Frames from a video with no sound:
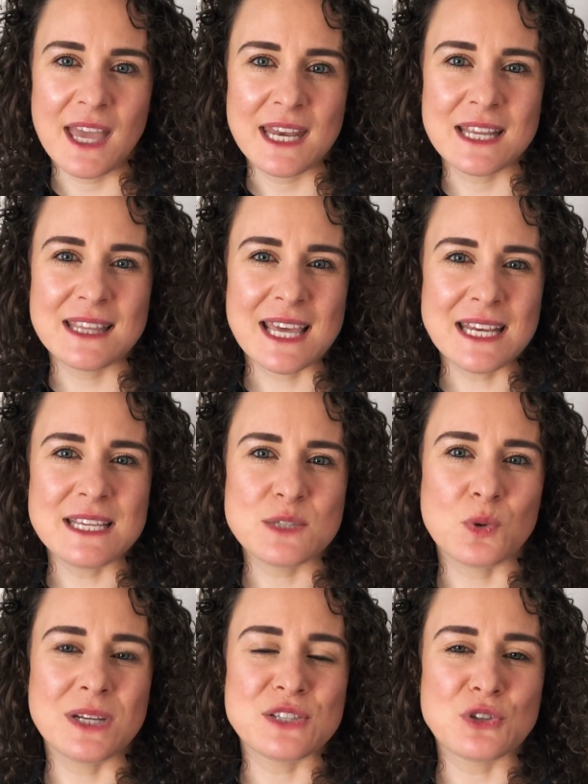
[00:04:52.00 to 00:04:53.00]
Now that is
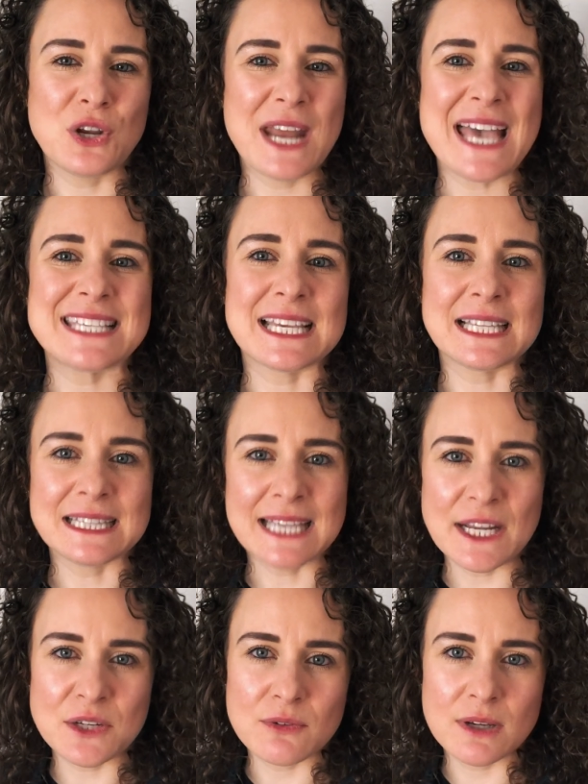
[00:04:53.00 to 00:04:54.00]
what is known as
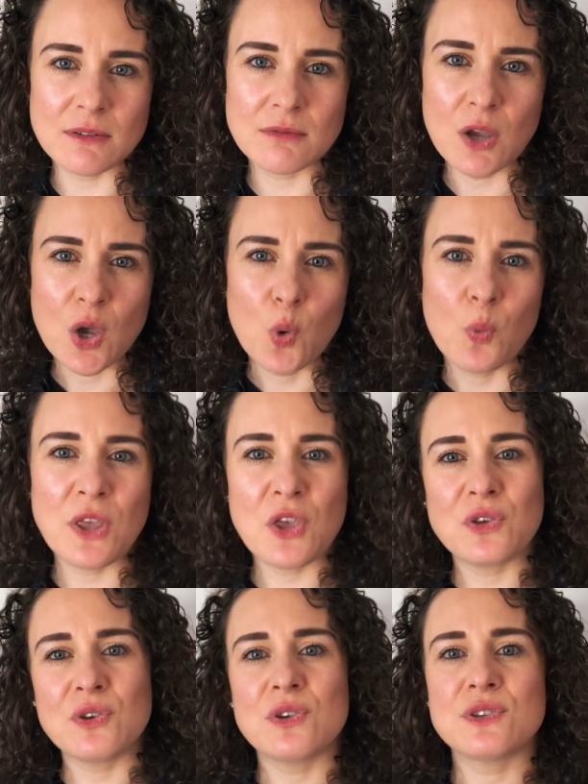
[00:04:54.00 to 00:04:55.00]
laddering, where you
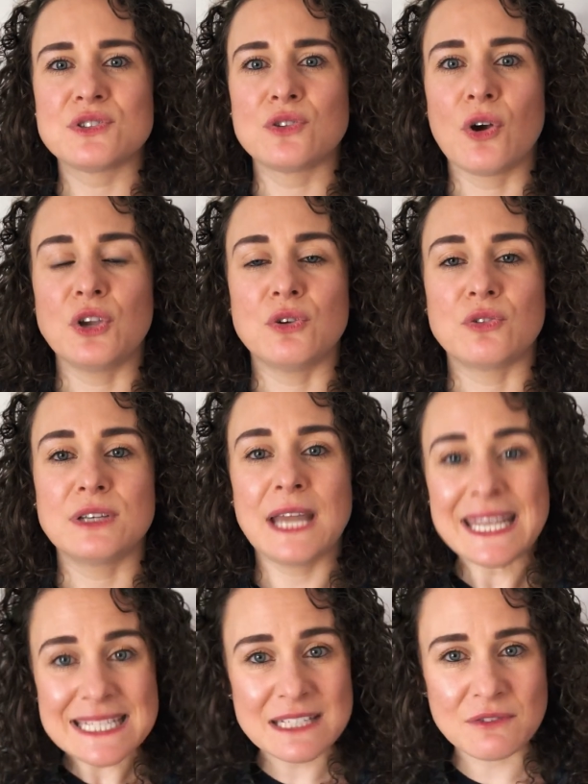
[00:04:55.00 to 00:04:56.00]
use not your
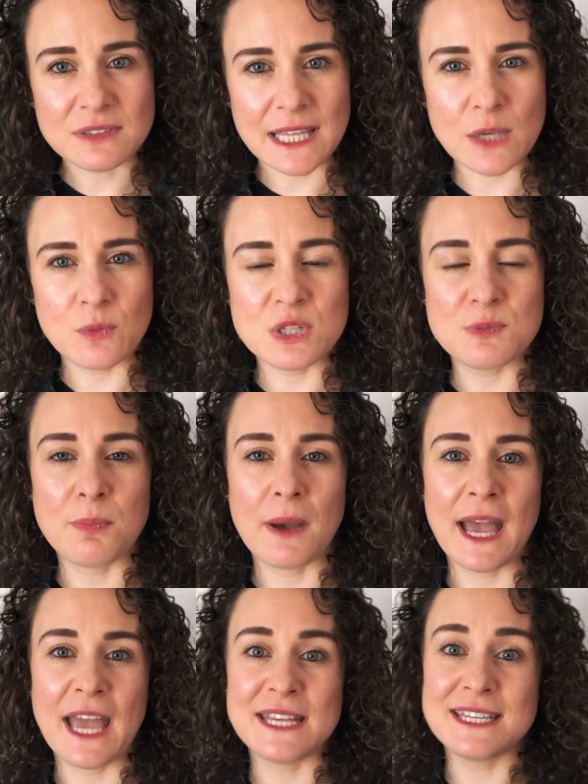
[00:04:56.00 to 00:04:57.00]
native language
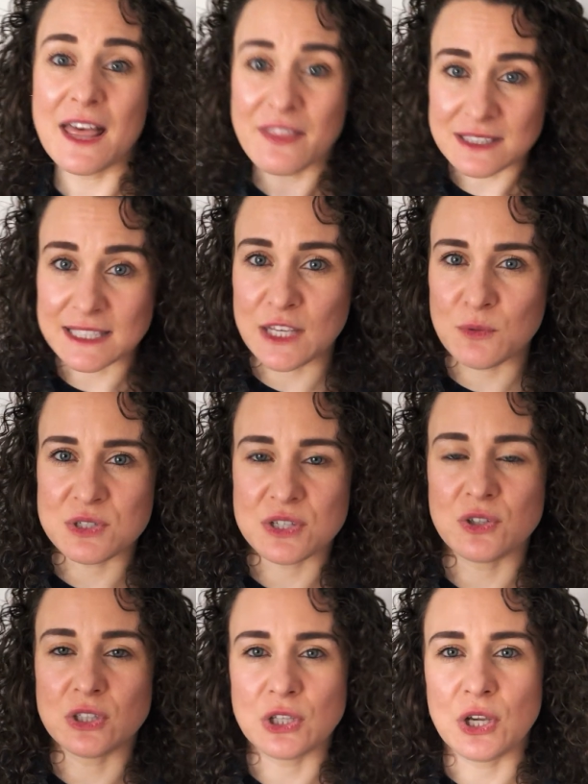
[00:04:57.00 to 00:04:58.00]
but another language that
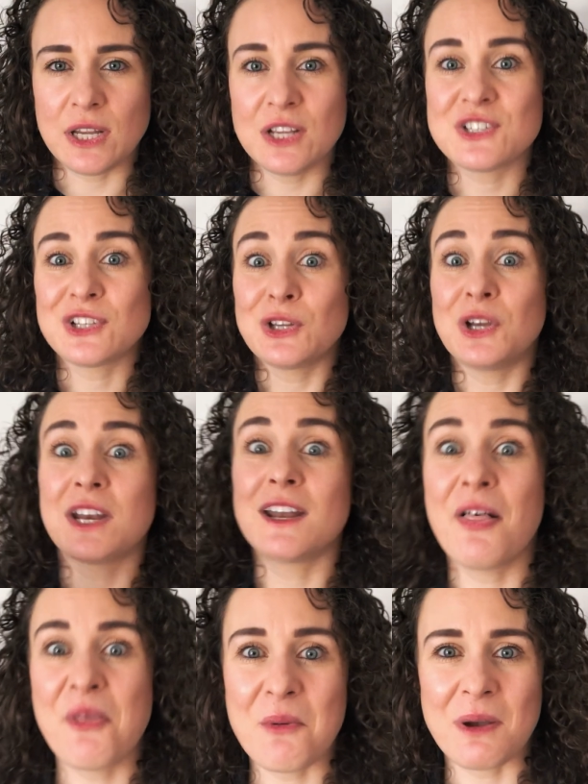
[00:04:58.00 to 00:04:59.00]
you're learning to learn
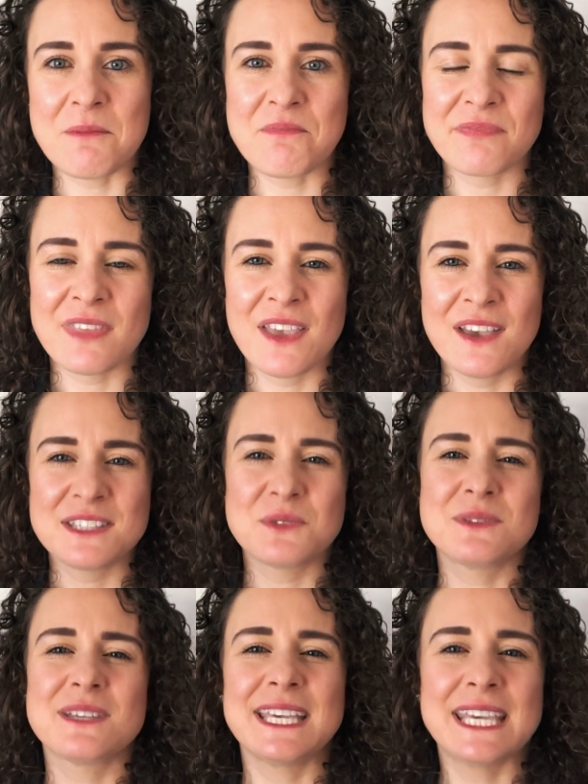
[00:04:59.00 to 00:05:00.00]
another one. So
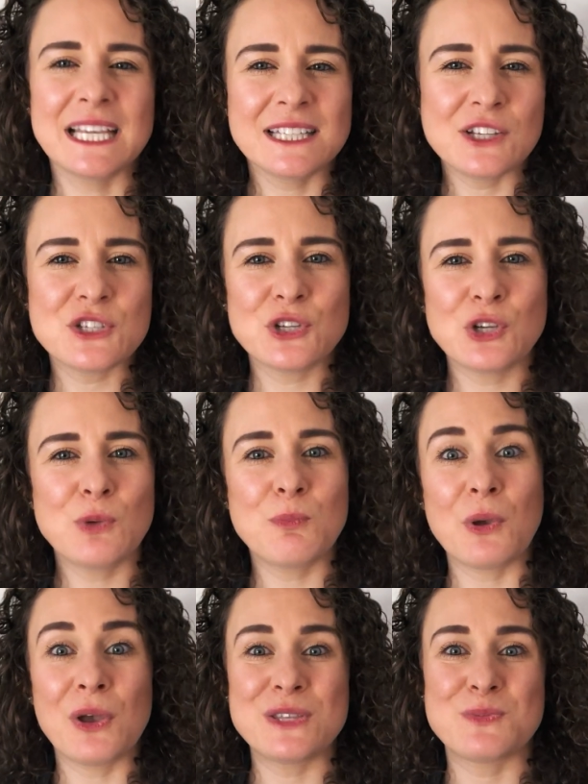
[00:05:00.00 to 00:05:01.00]
it's like killing two
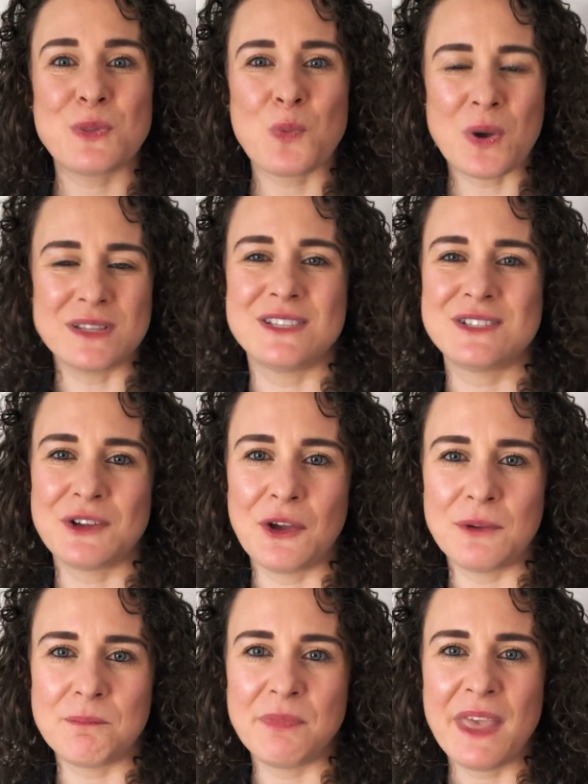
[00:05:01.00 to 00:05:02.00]
birds with one
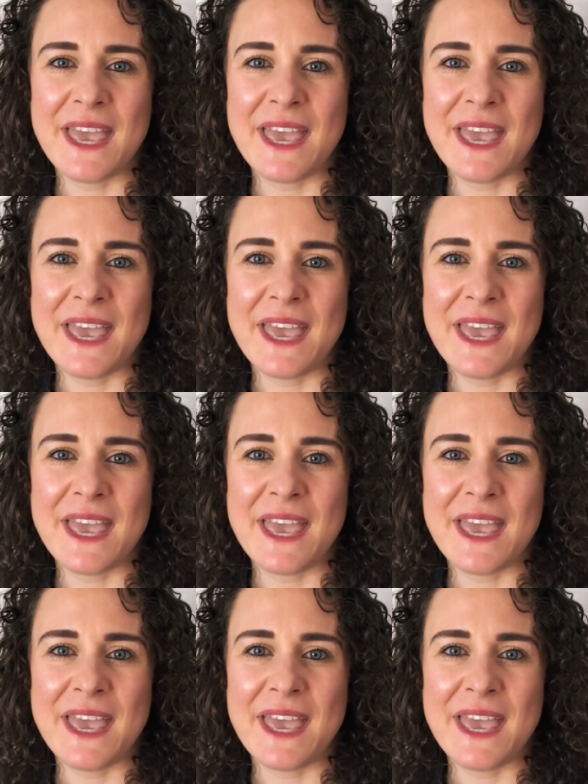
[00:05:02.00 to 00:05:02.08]
stone.